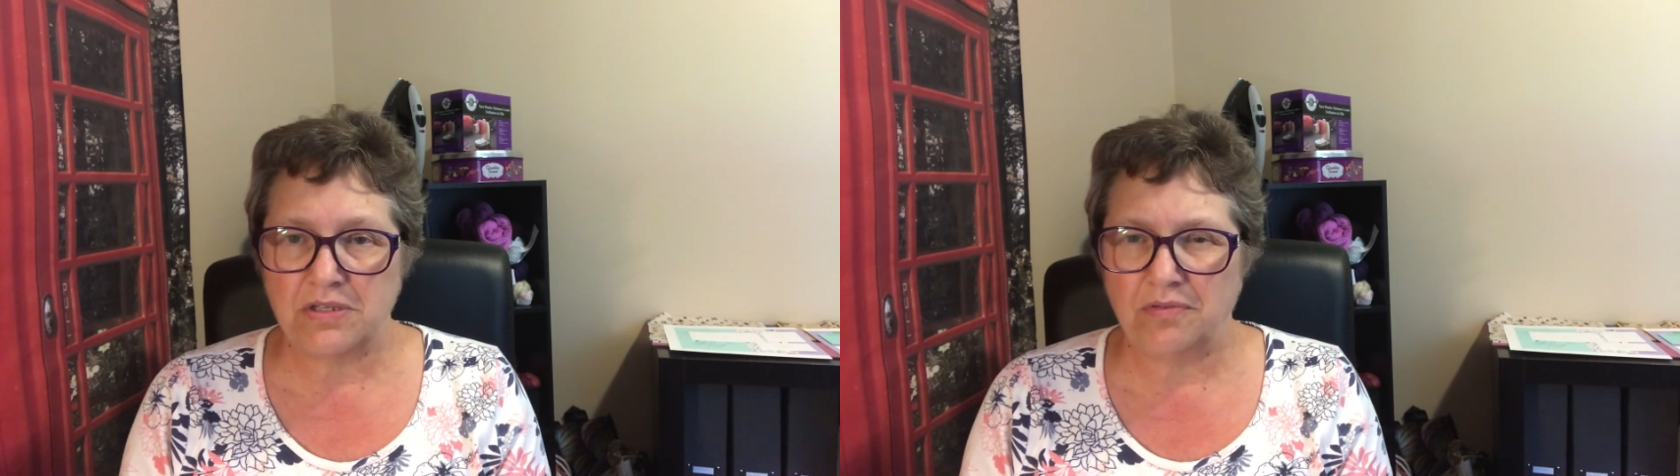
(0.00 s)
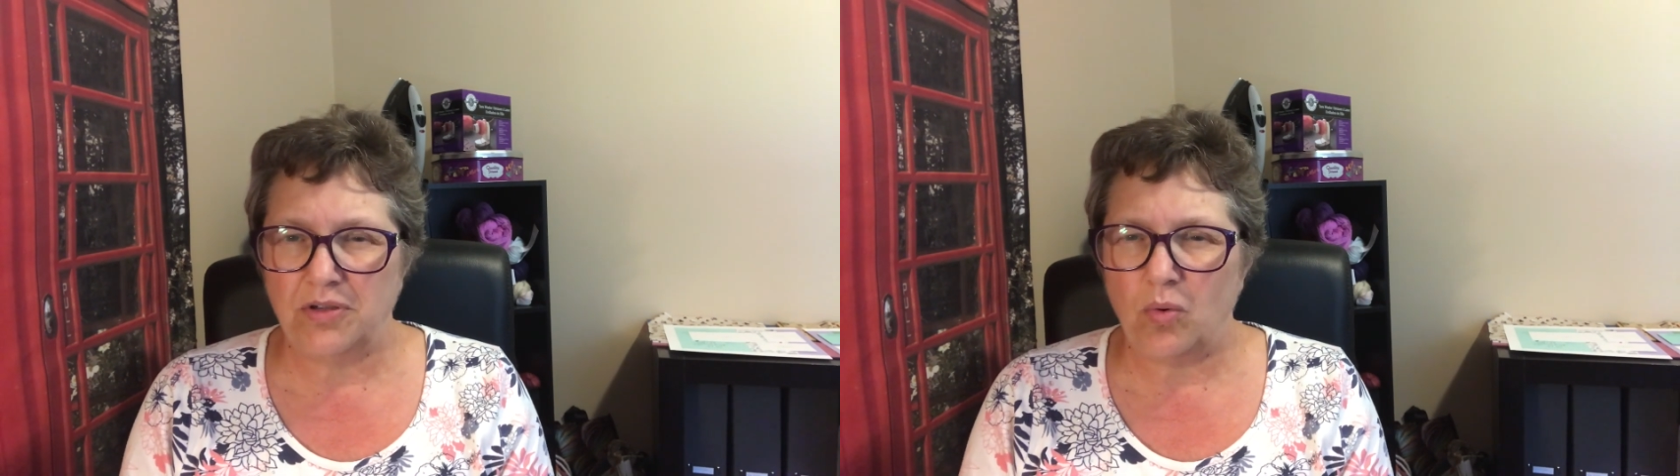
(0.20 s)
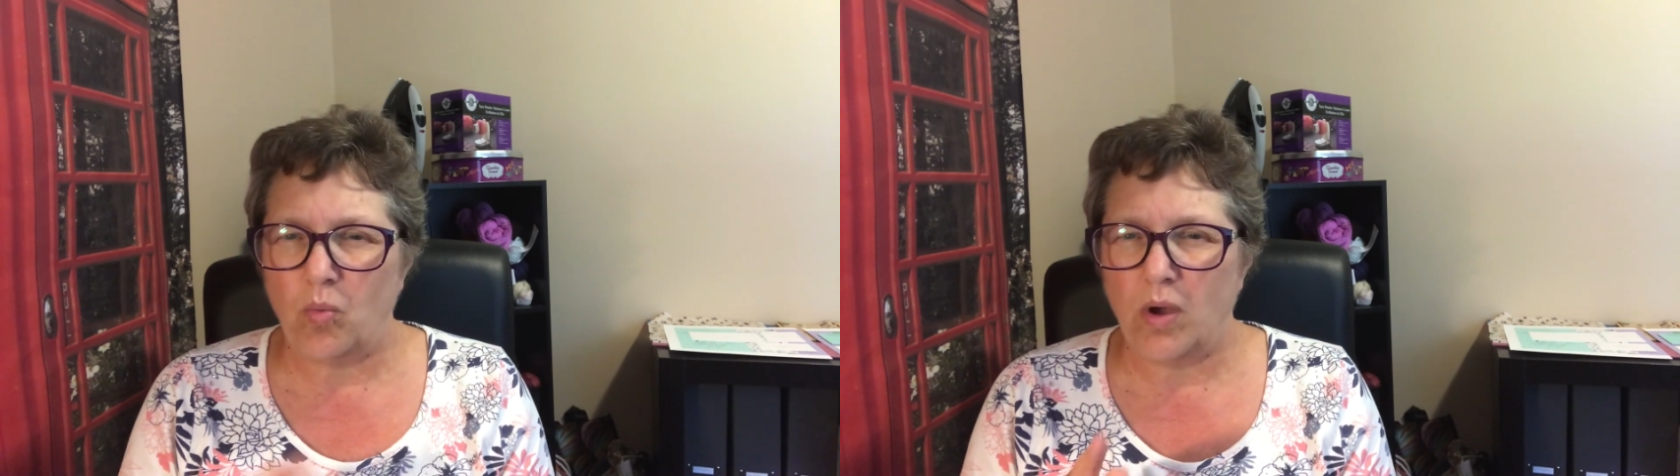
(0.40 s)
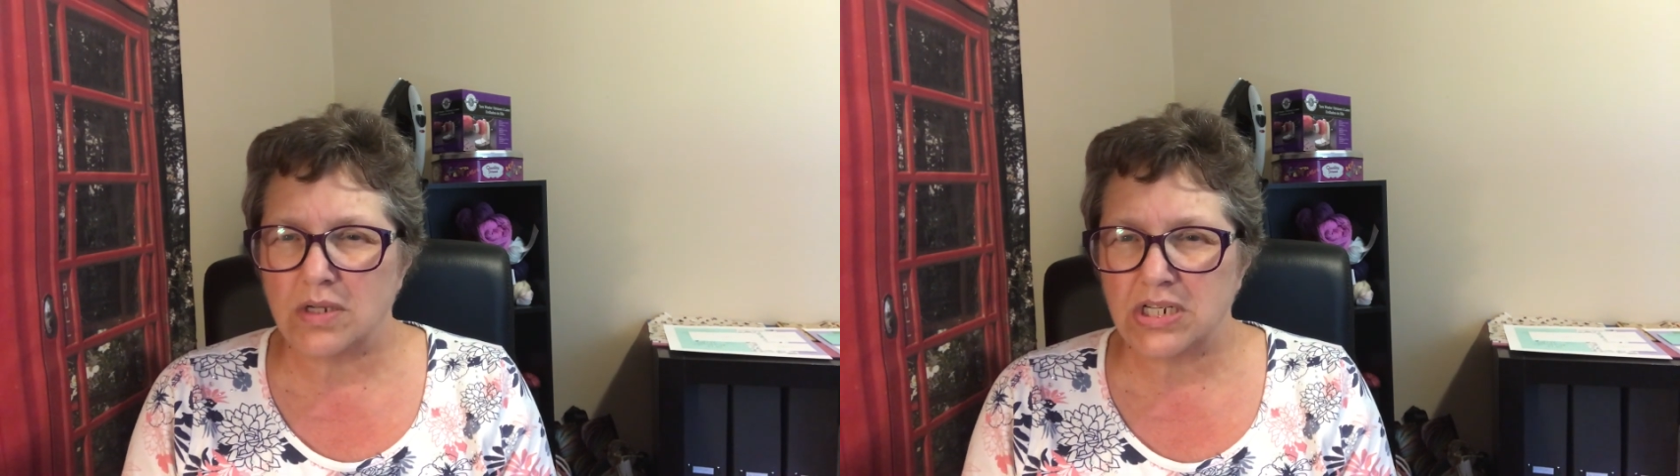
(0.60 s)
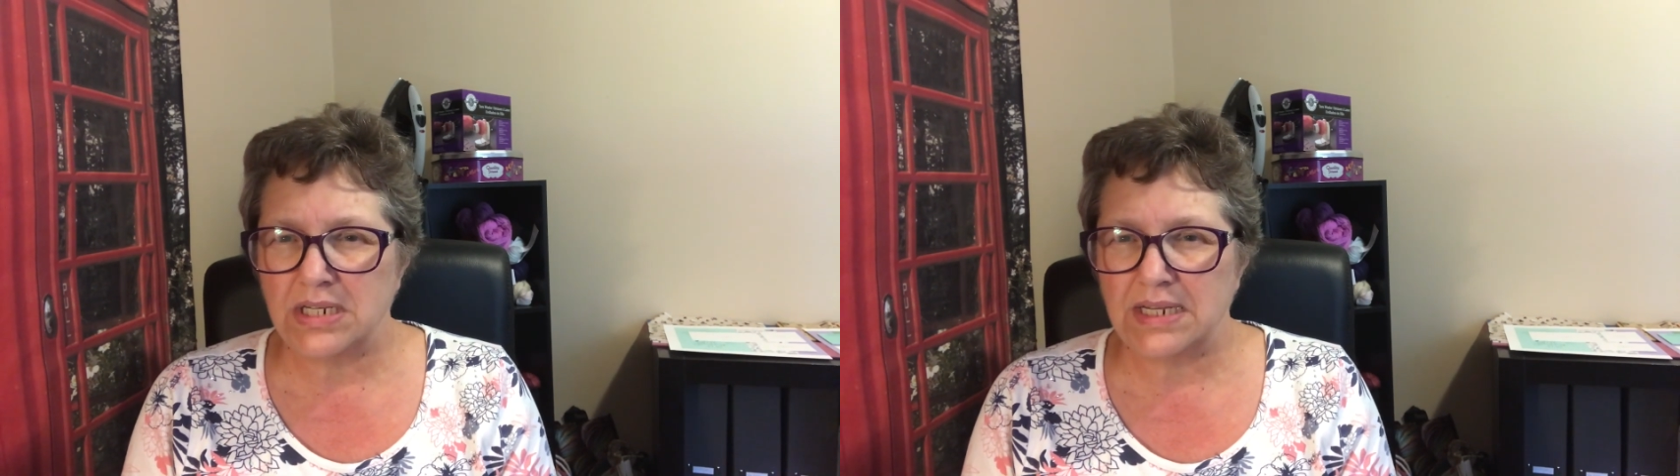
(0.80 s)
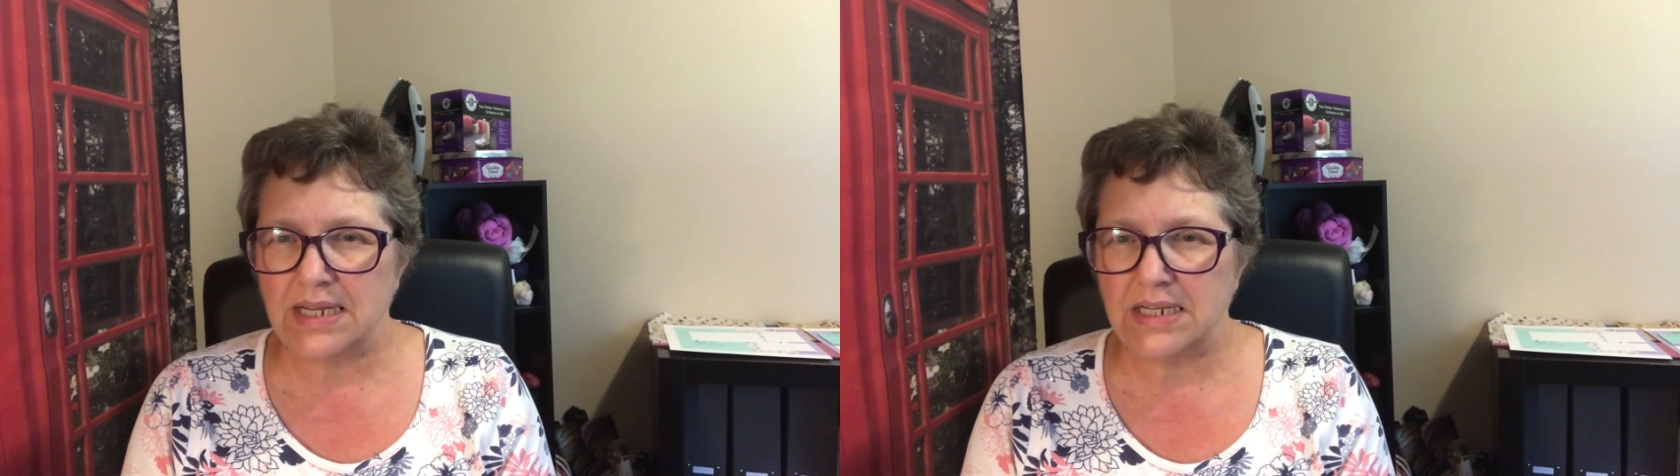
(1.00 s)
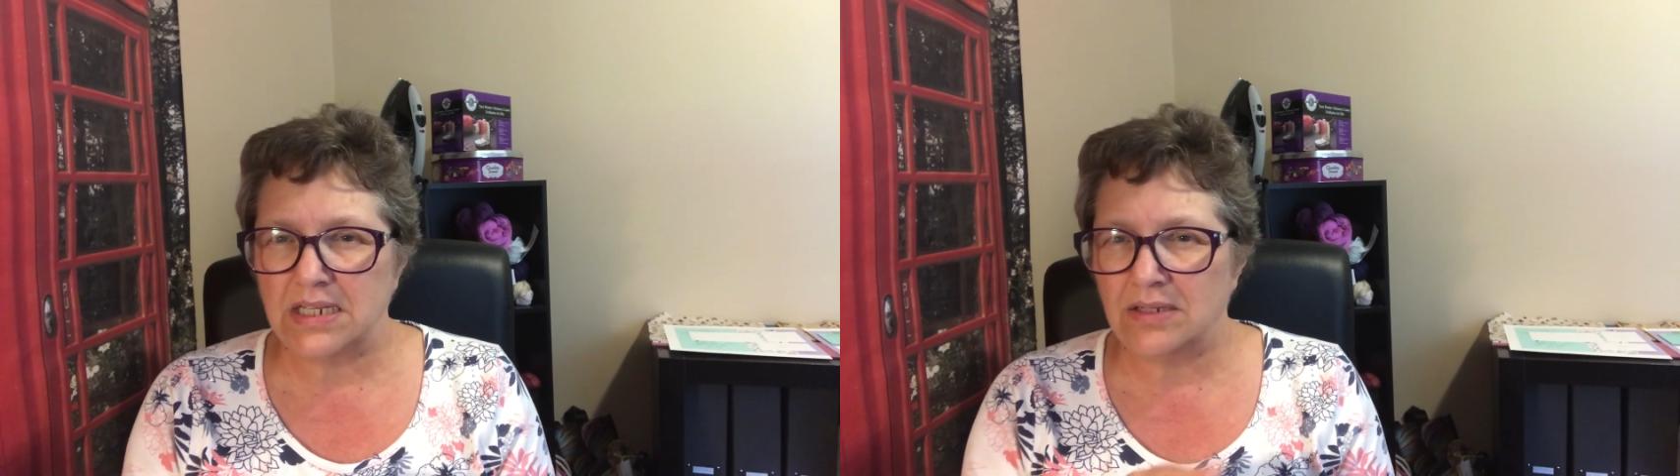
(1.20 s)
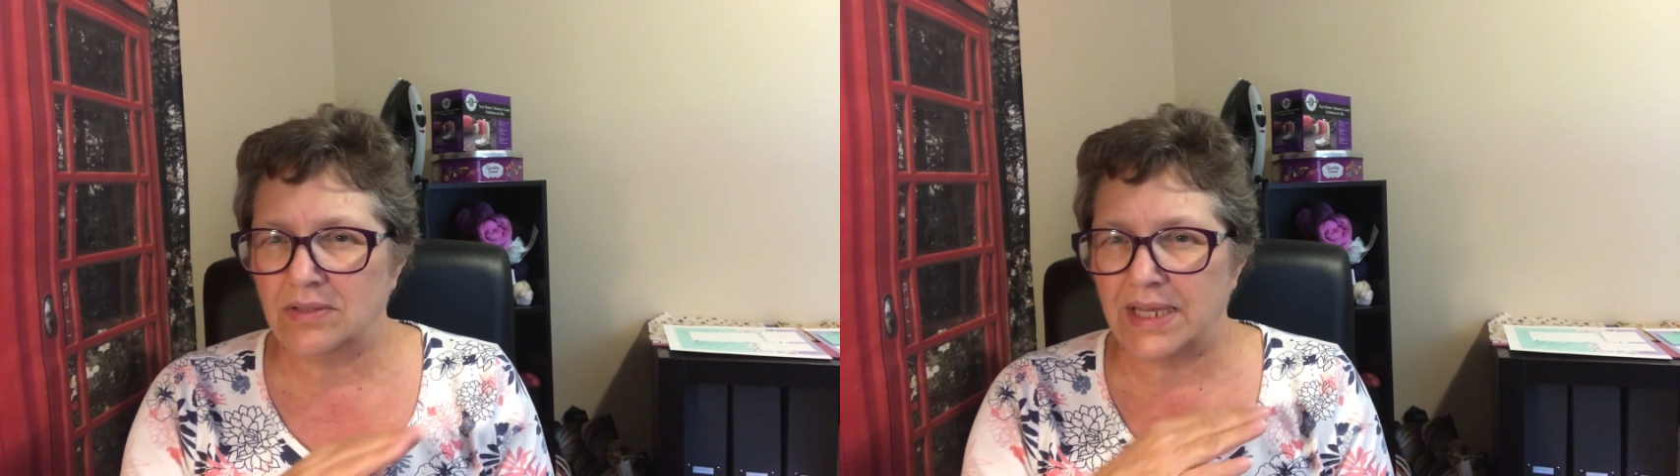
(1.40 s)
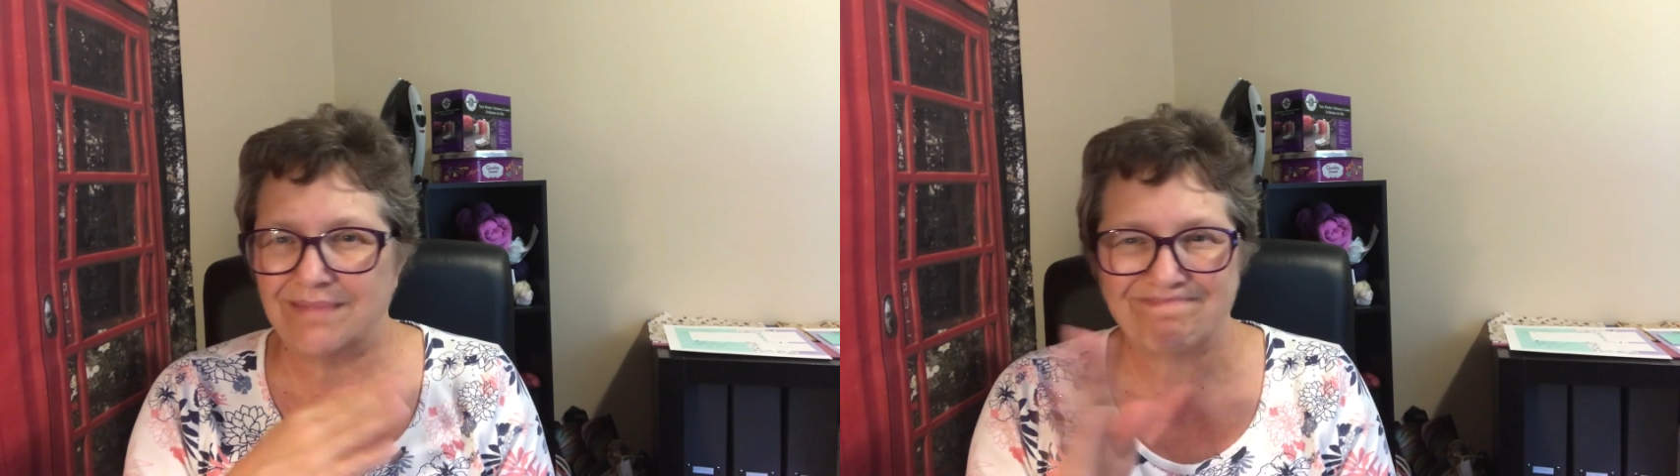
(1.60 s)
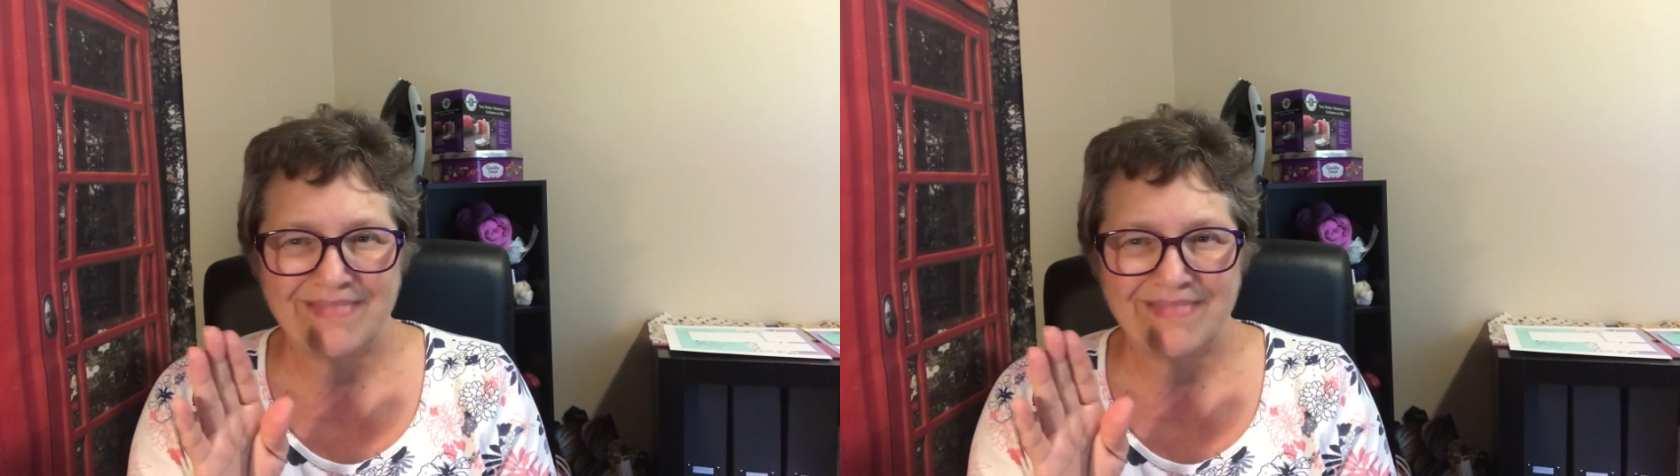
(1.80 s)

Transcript: So if you're watching, Dad, you know, like,